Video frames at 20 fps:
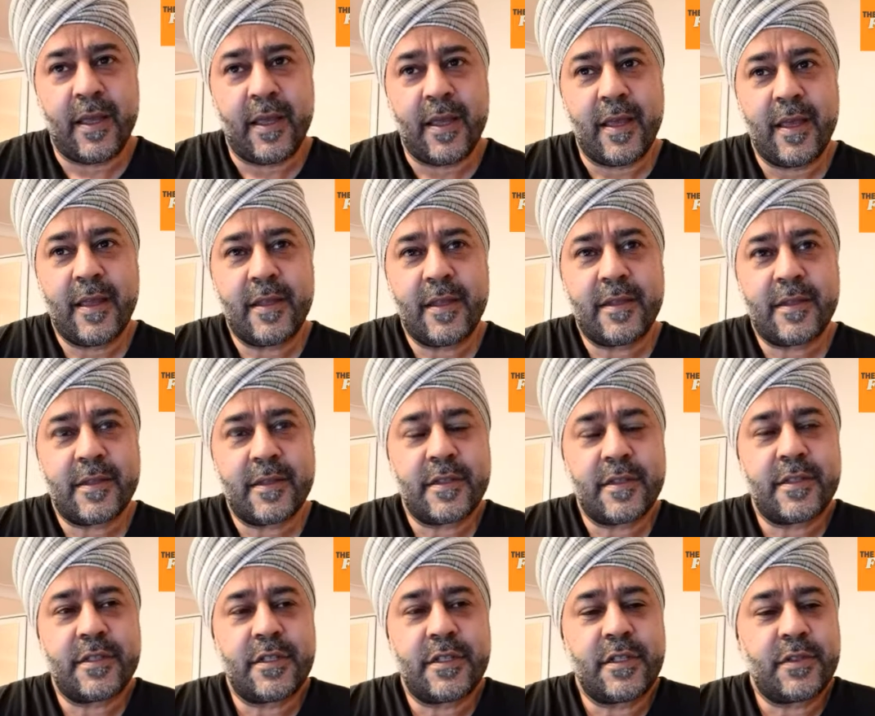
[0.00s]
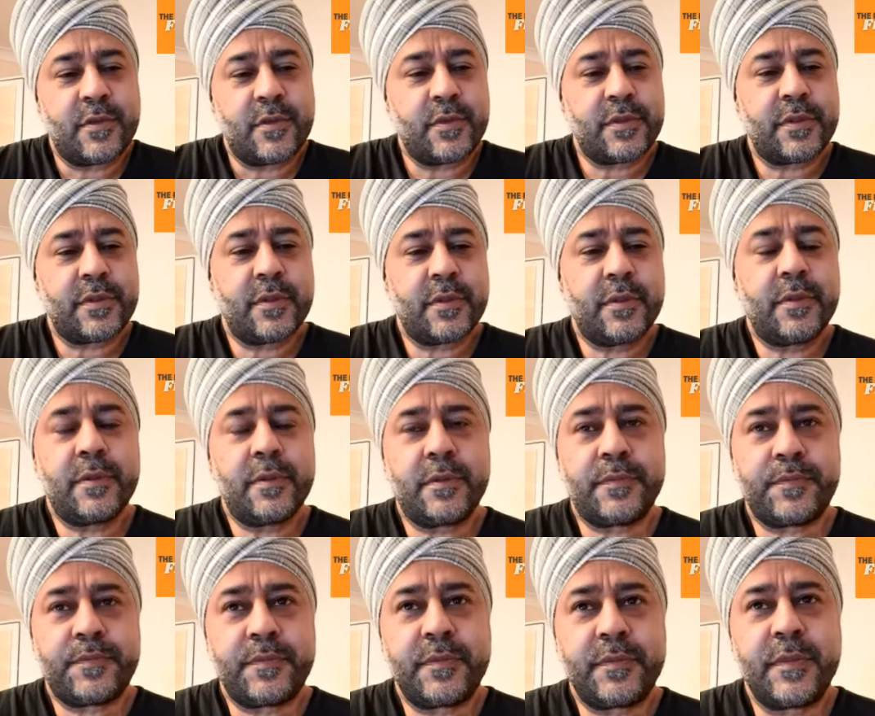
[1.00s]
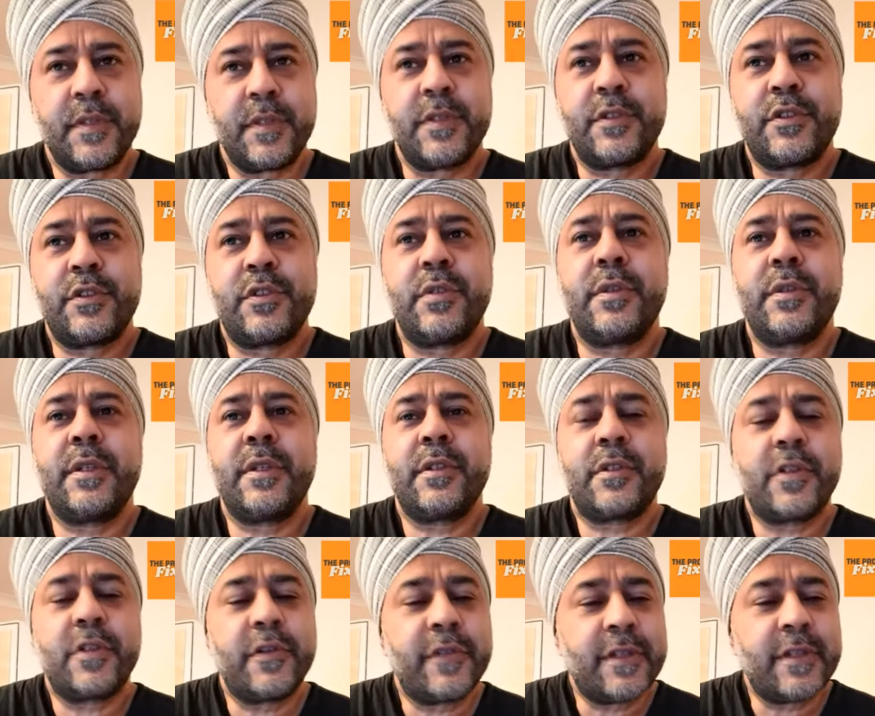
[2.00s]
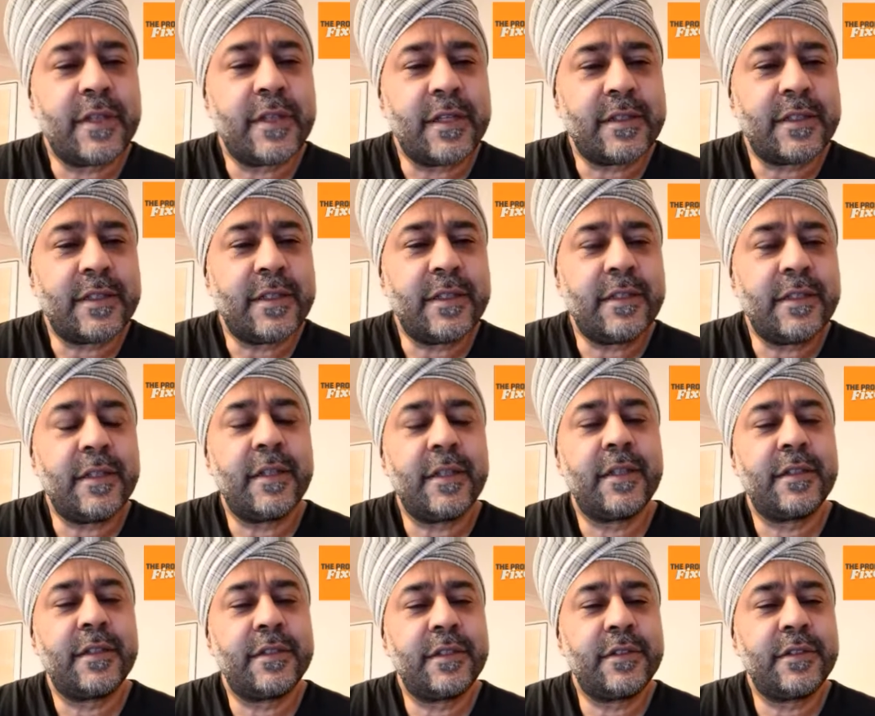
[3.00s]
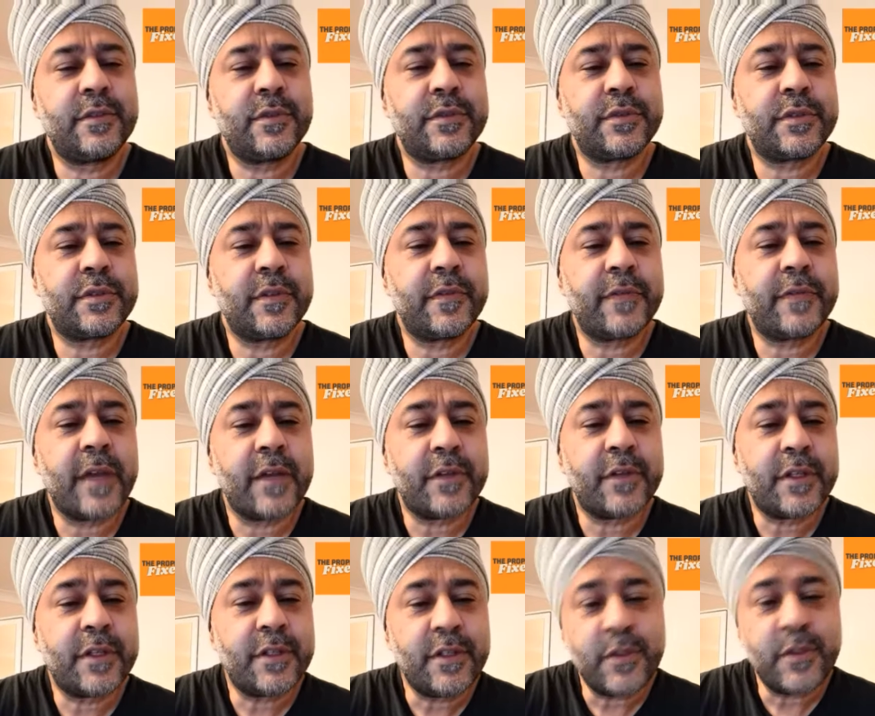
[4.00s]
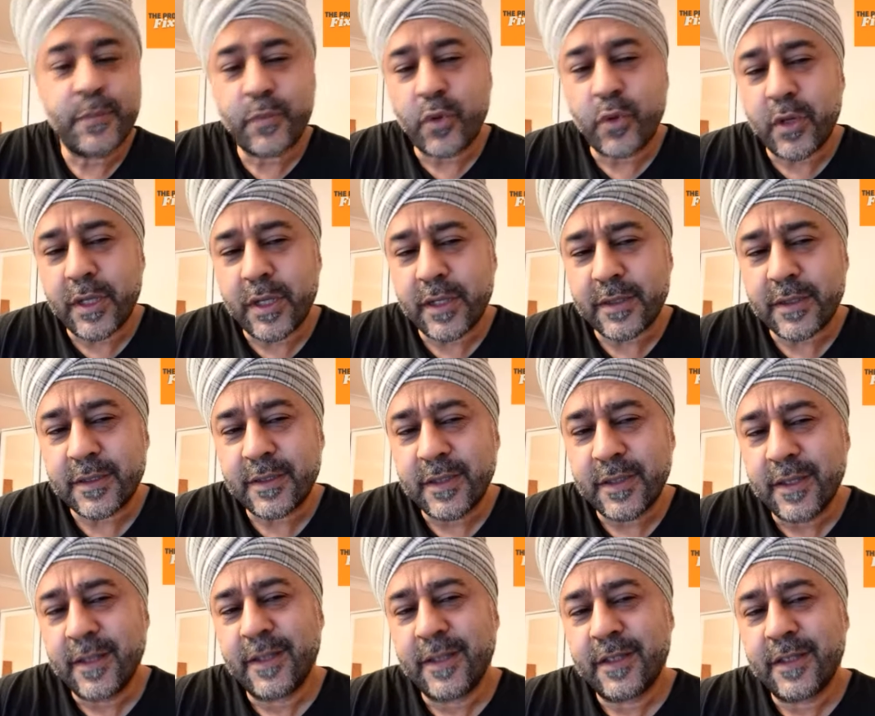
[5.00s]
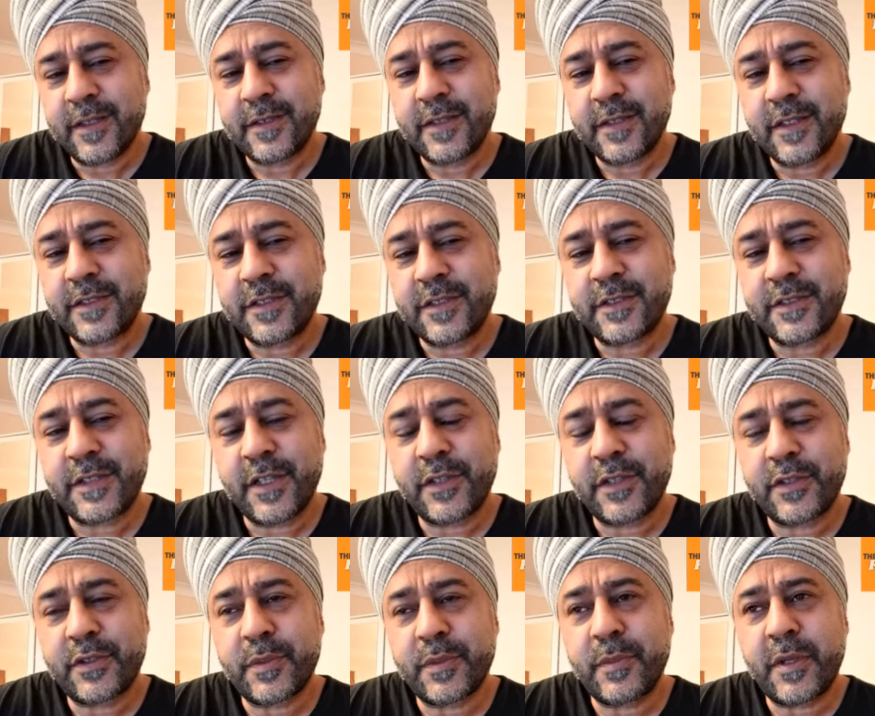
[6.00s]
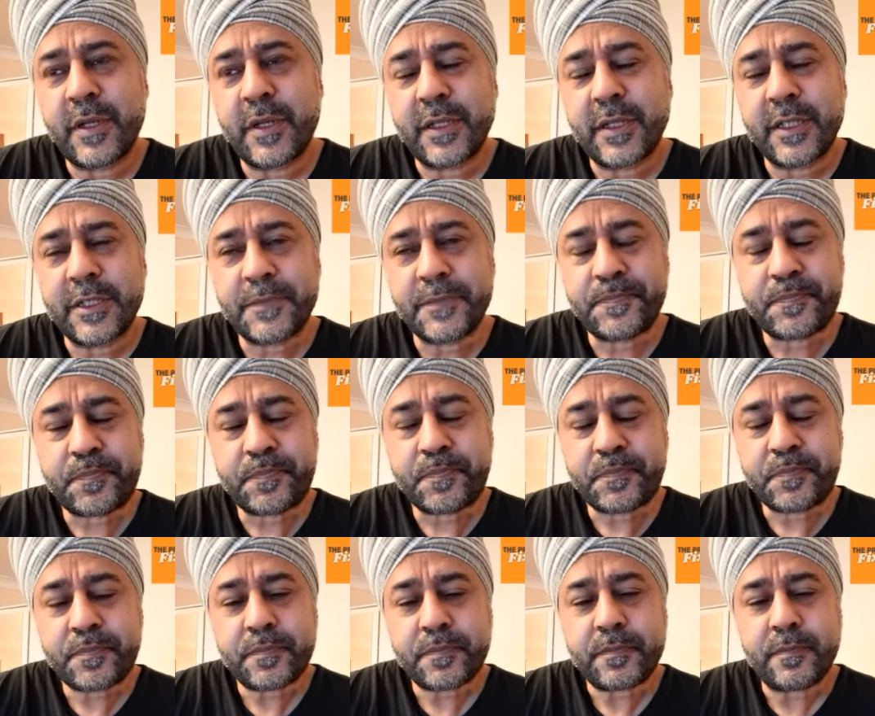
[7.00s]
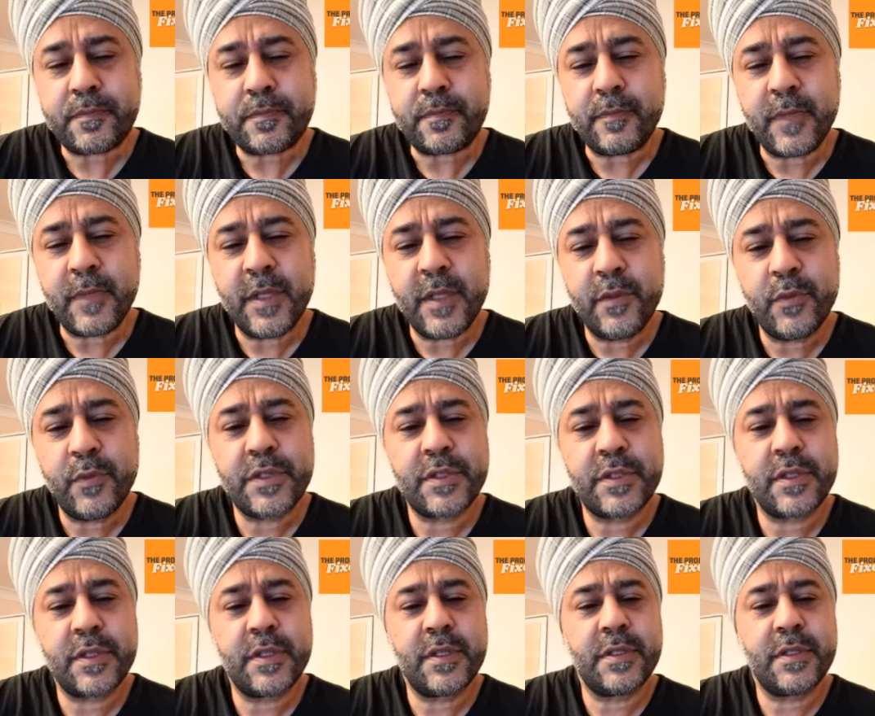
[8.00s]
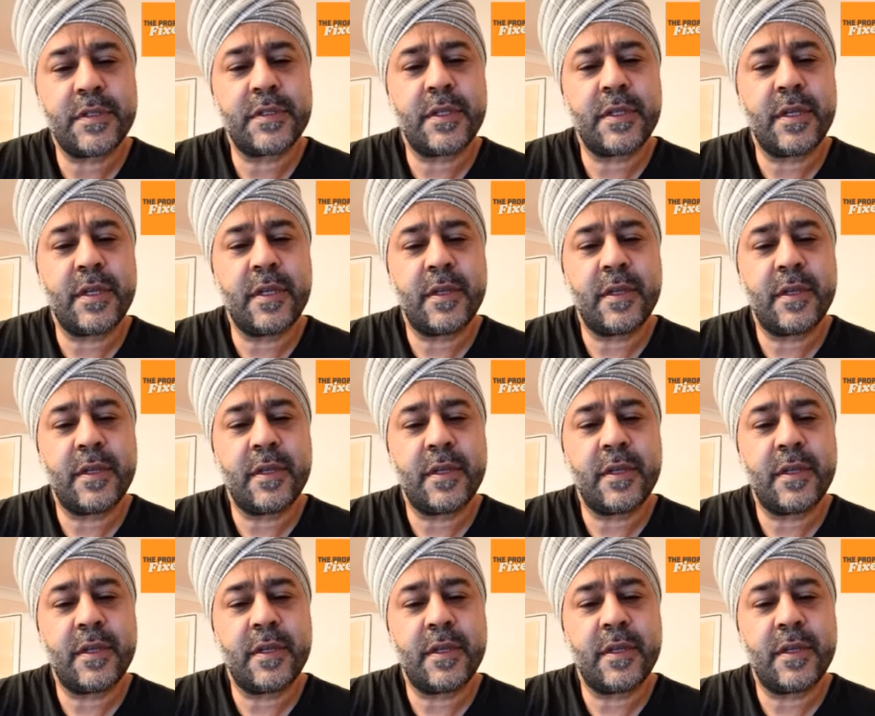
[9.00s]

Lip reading: And she's also, during COVID-19, she's also found a new product that she's taken to market, which is